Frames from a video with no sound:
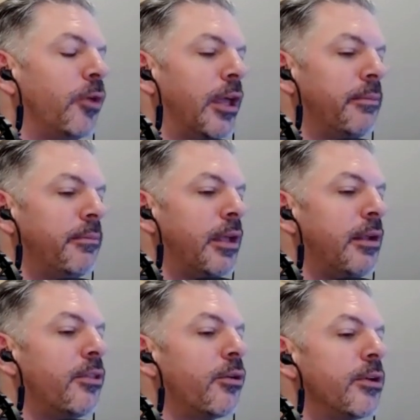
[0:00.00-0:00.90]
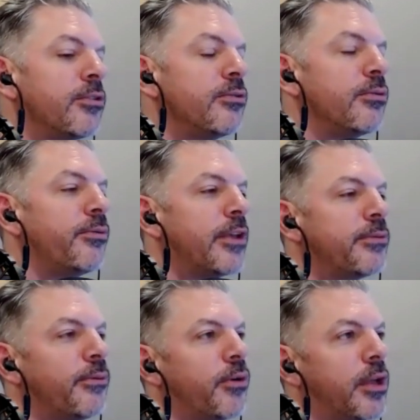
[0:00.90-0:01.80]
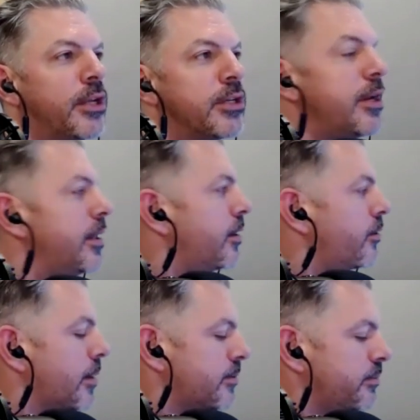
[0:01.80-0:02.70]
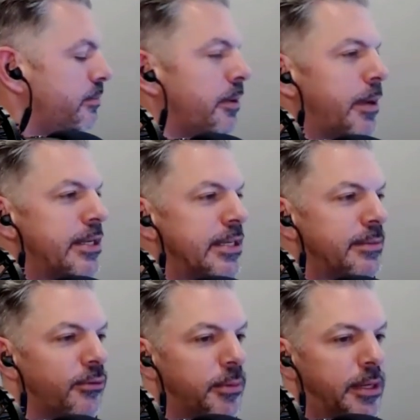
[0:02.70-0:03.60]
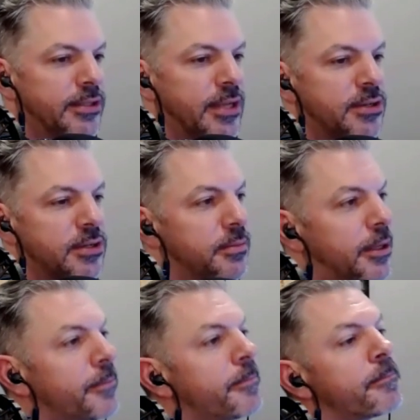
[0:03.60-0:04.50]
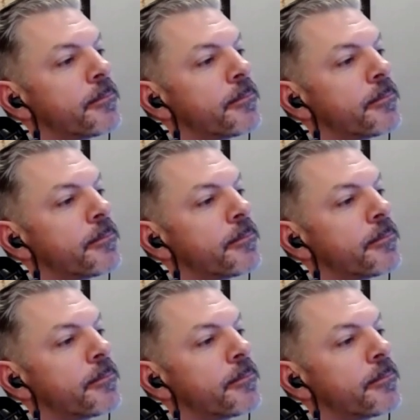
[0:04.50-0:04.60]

Why? hey, any other questions real fast before I let you go? I need to go grab some a bite to eat before my next session, but